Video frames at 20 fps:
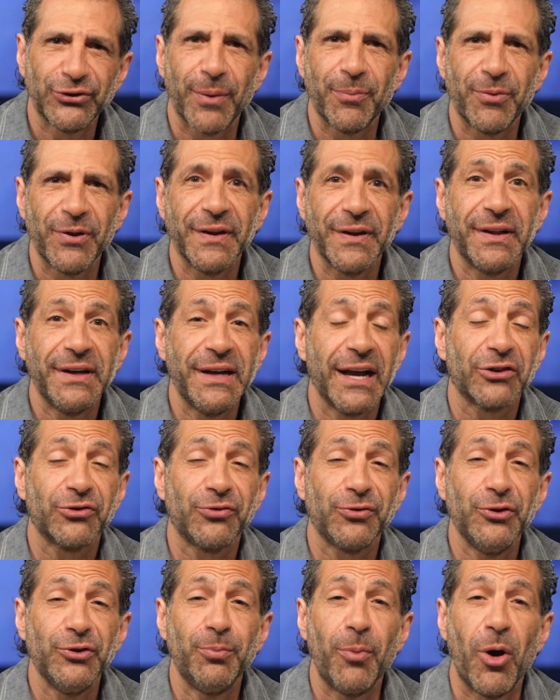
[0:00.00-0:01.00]
something in the
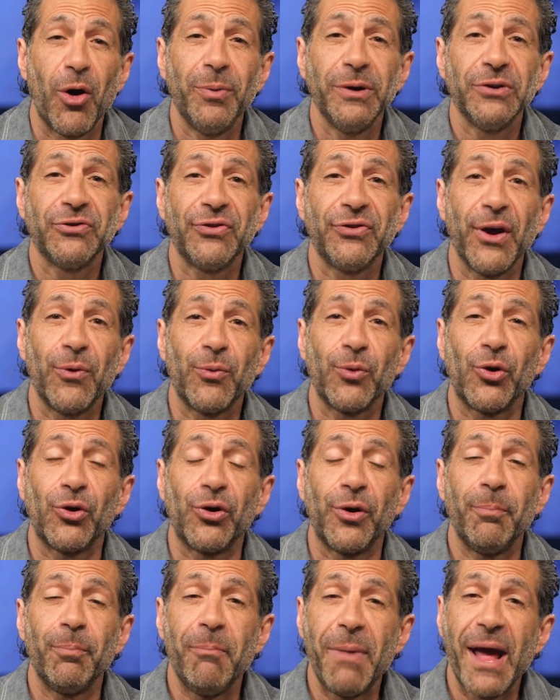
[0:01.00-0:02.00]
next few moments that
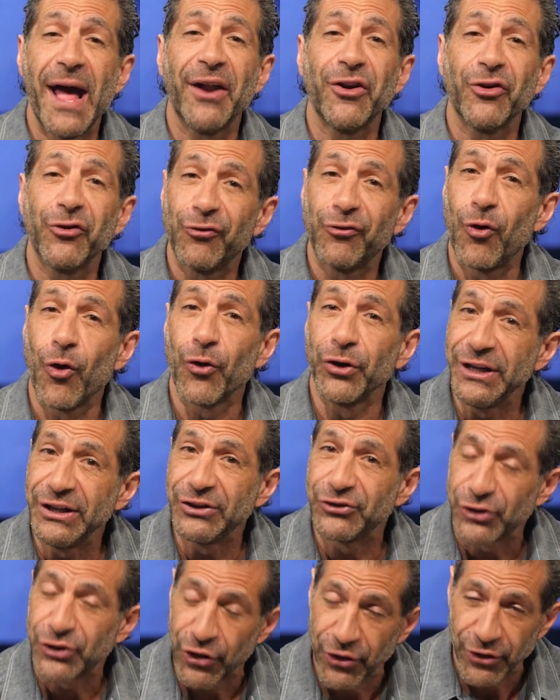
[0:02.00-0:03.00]
will matter for
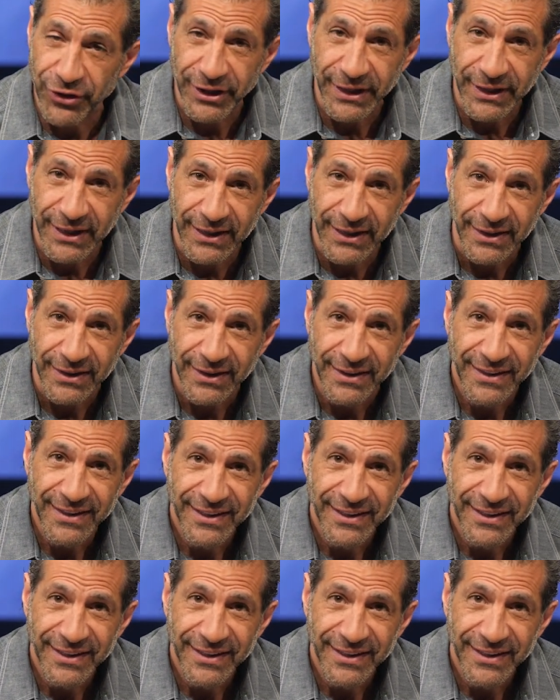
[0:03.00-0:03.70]
eternity.